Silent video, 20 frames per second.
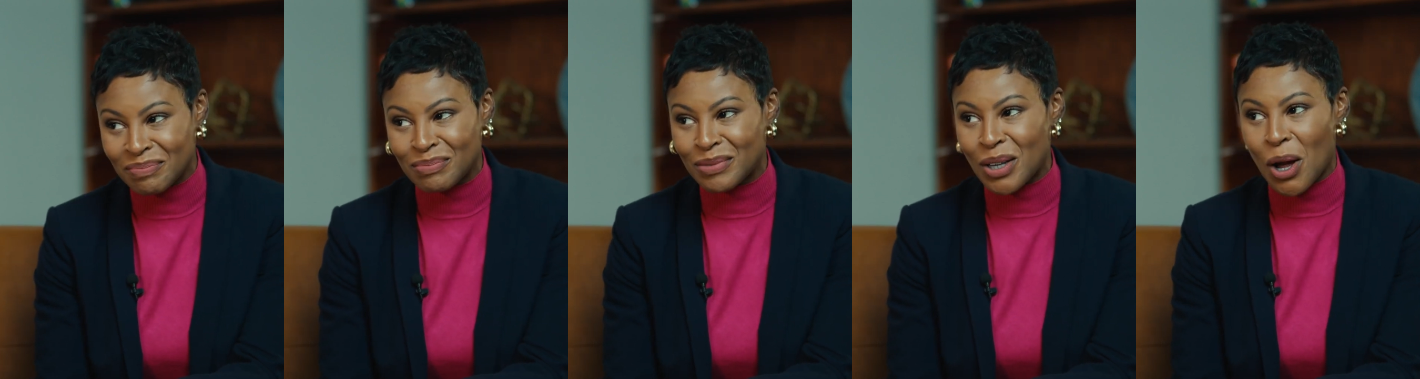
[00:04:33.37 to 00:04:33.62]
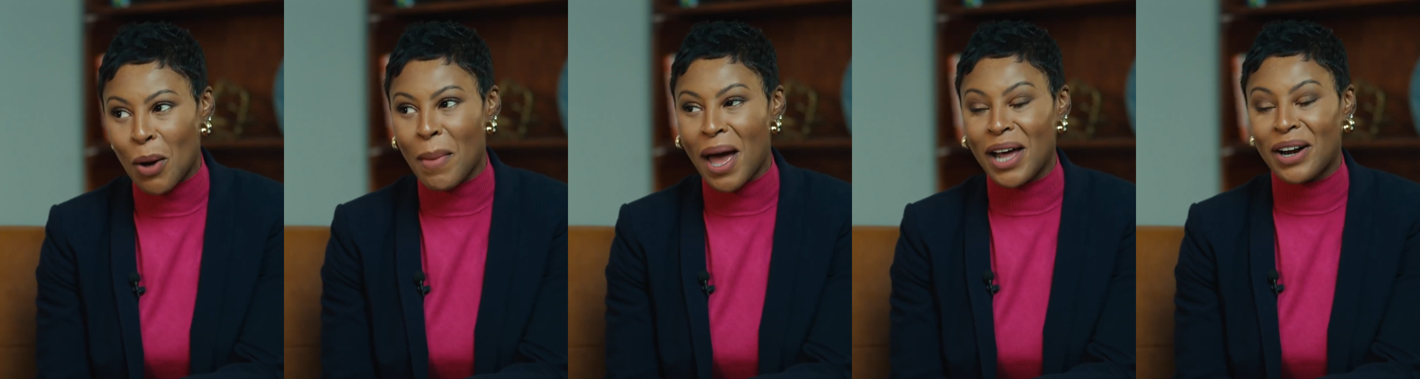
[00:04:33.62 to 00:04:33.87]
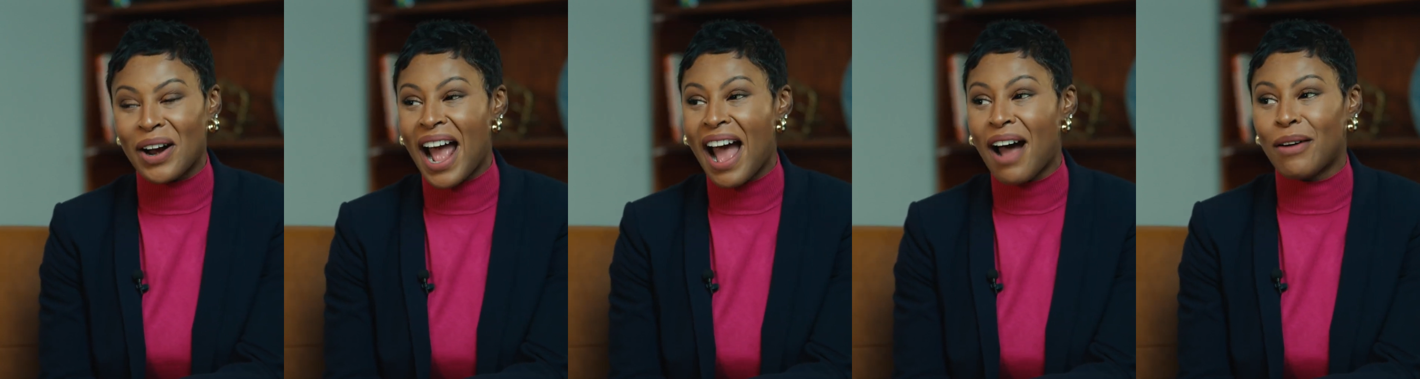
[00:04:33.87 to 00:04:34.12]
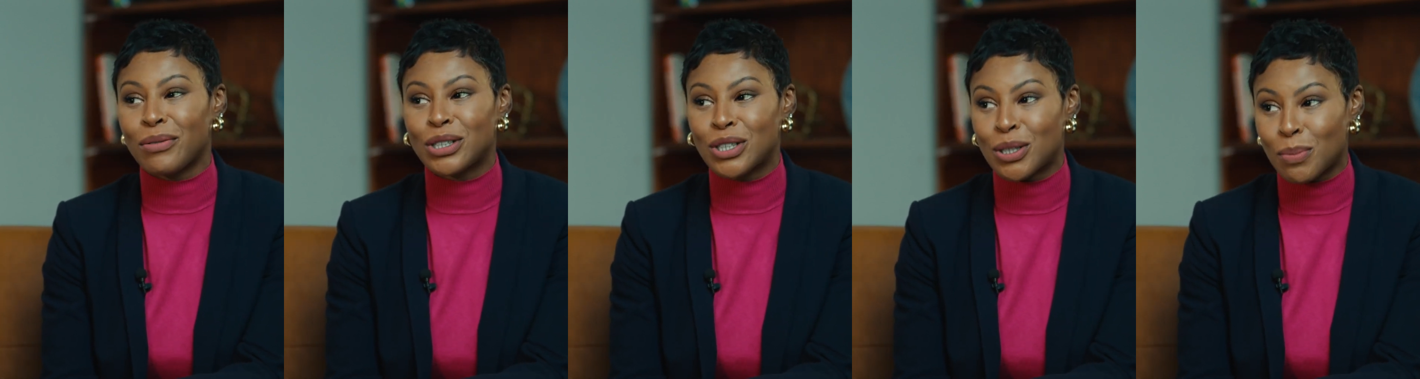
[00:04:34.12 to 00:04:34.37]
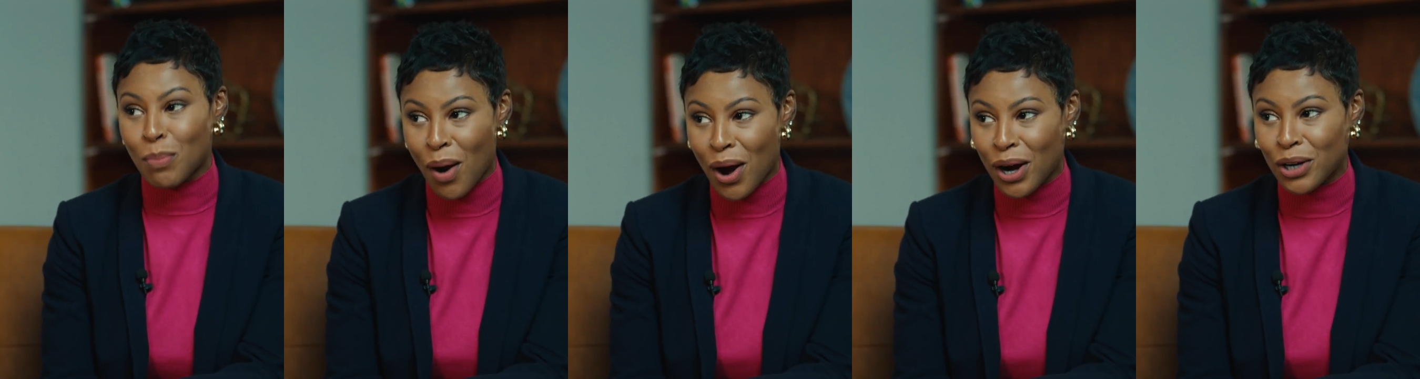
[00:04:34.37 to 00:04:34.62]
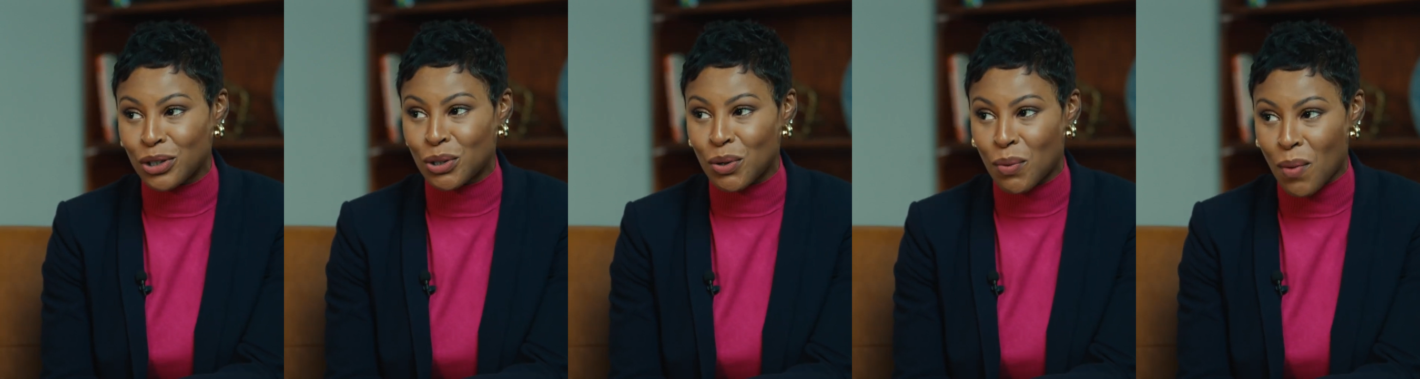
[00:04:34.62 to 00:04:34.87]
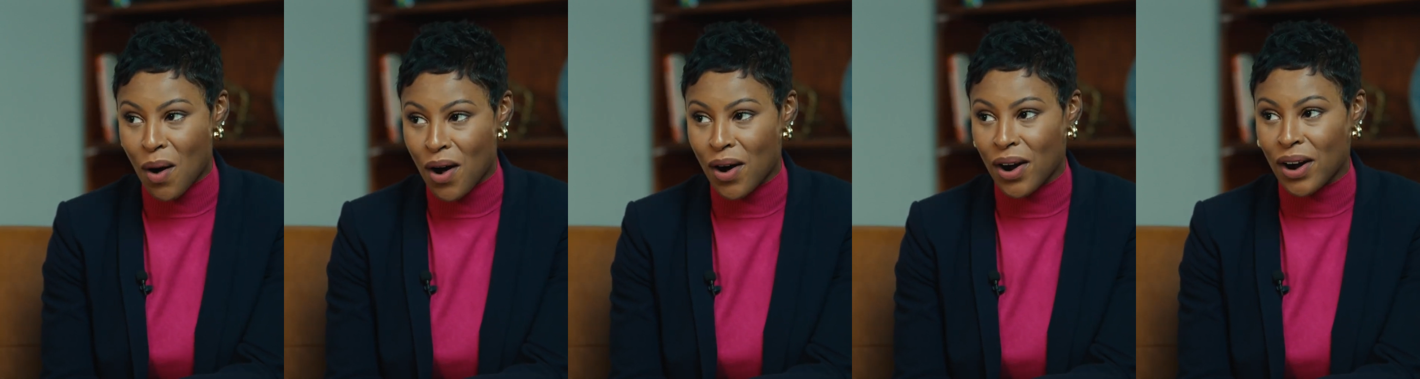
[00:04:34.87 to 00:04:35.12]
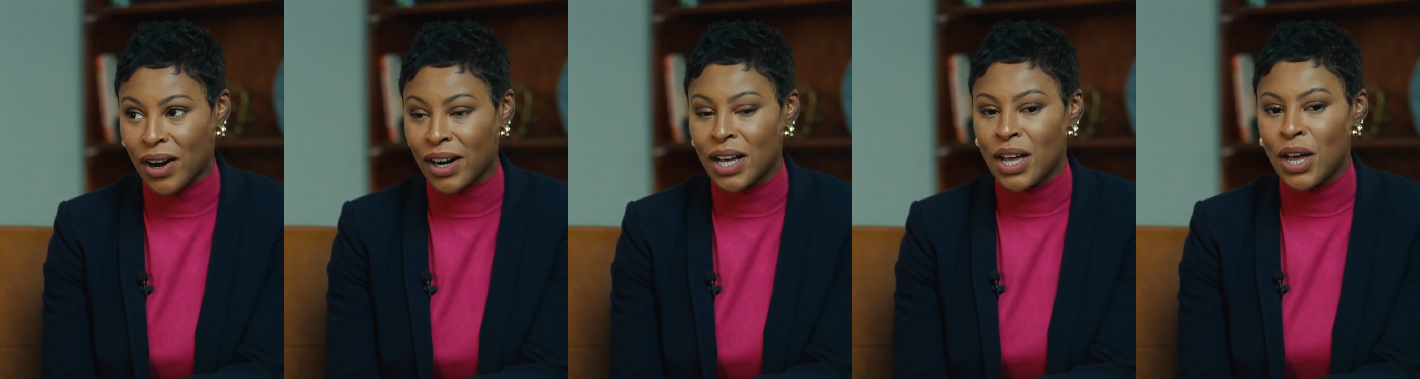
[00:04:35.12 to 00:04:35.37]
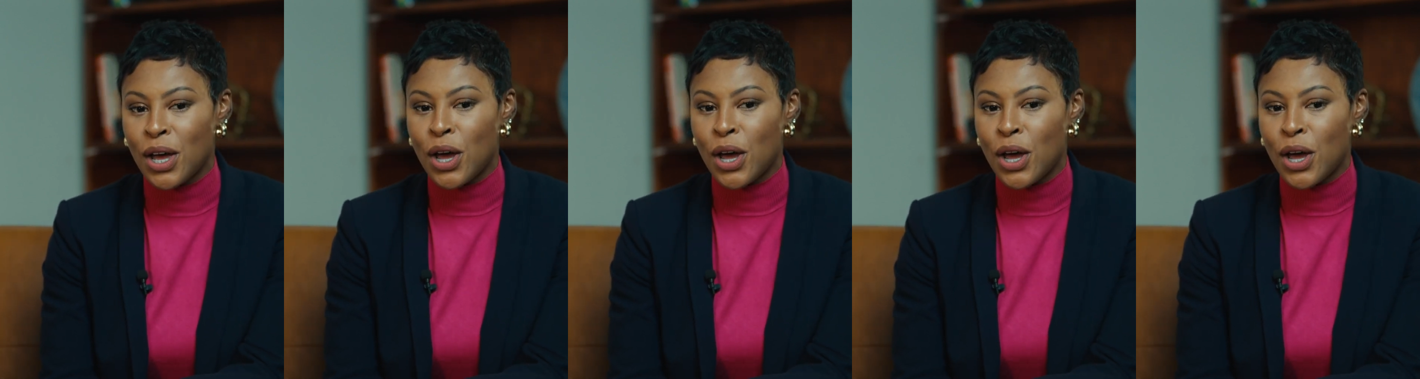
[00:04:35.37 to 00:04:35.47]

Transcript: no matter how smart you are,